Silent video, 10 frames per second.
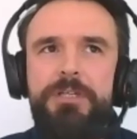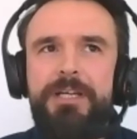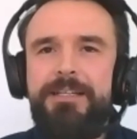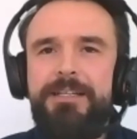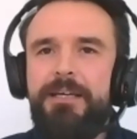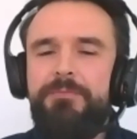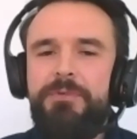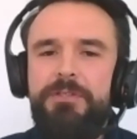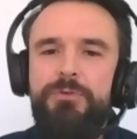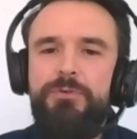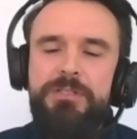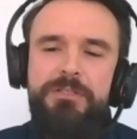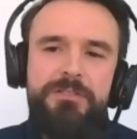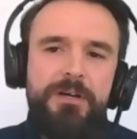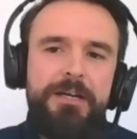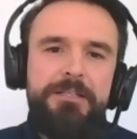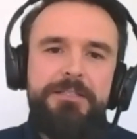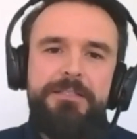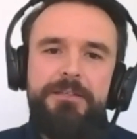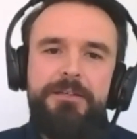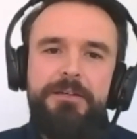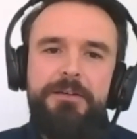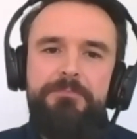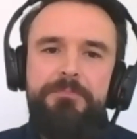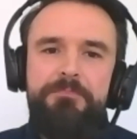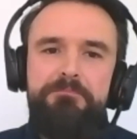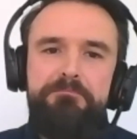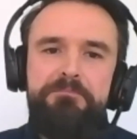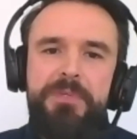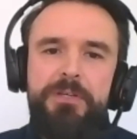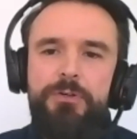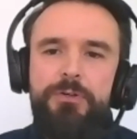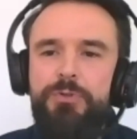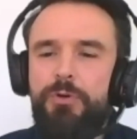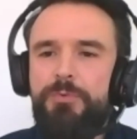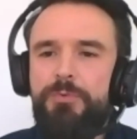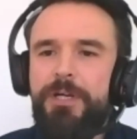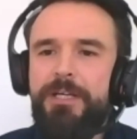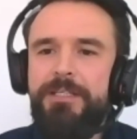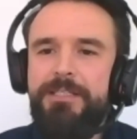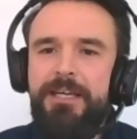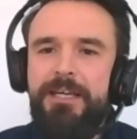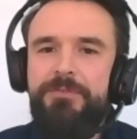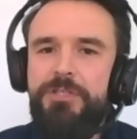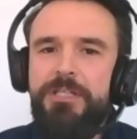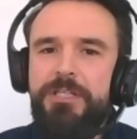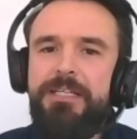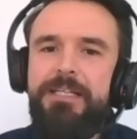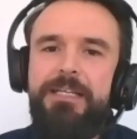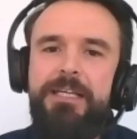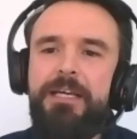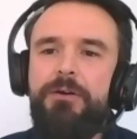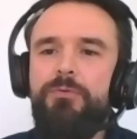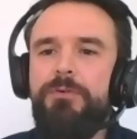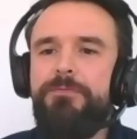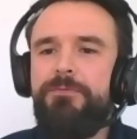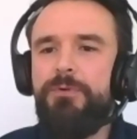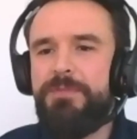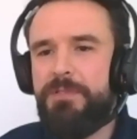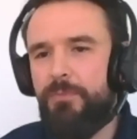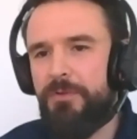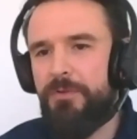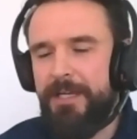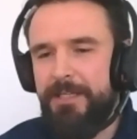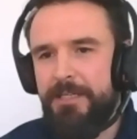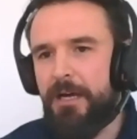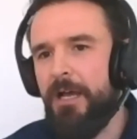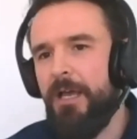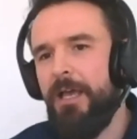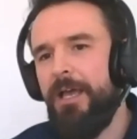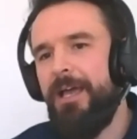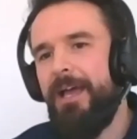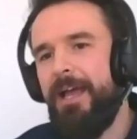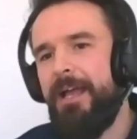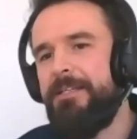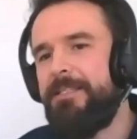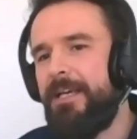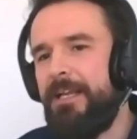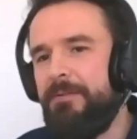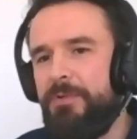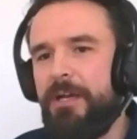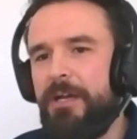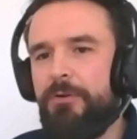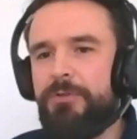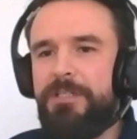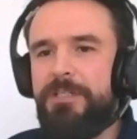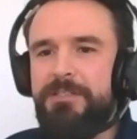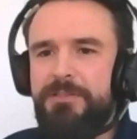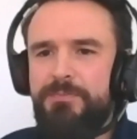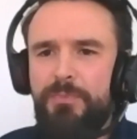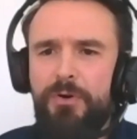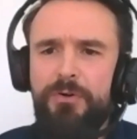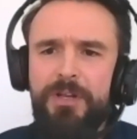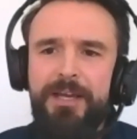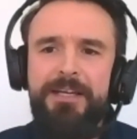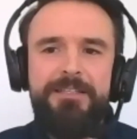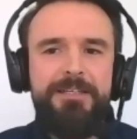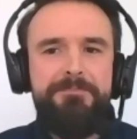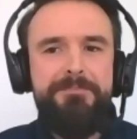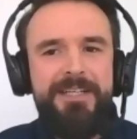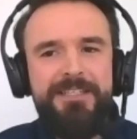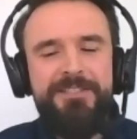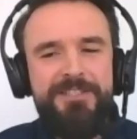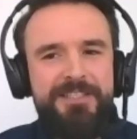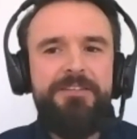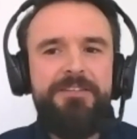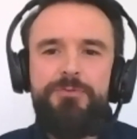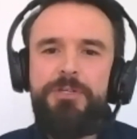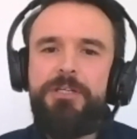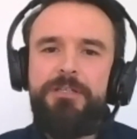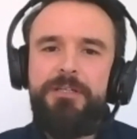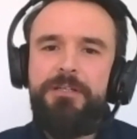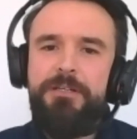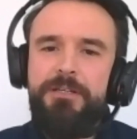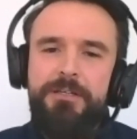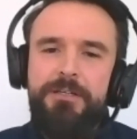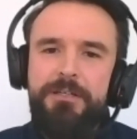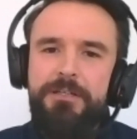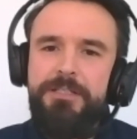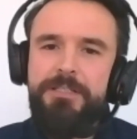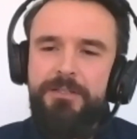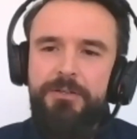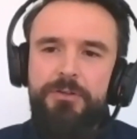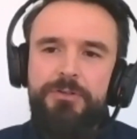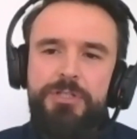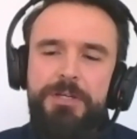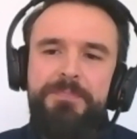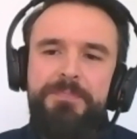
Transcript: CATM it was designed, mm, you know, to operate efficiently with with small data, and NB-IoT is more like the message-centric uh, uh, technology.